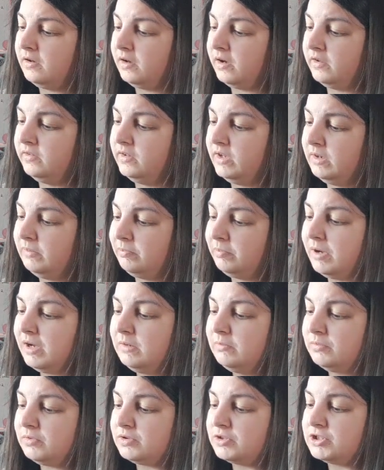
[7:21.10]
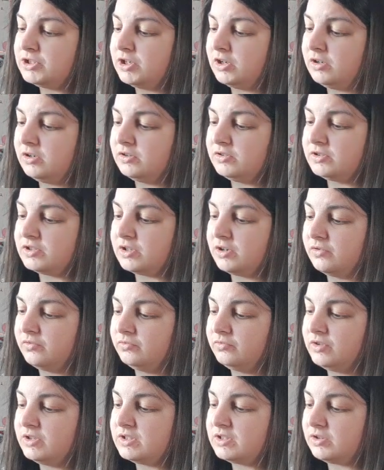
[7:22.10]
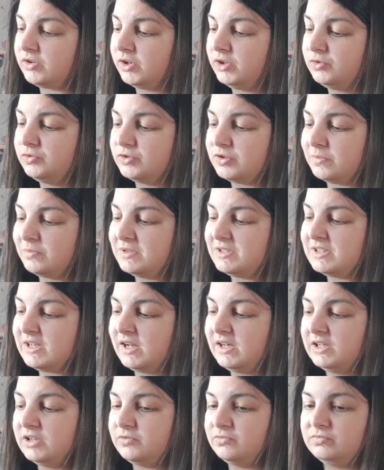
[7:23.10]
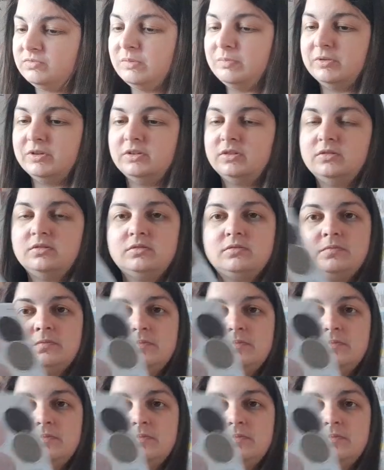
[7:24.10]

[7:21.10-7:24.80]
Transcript: And then Paintbox Yarns Recycled Metallic Ribbon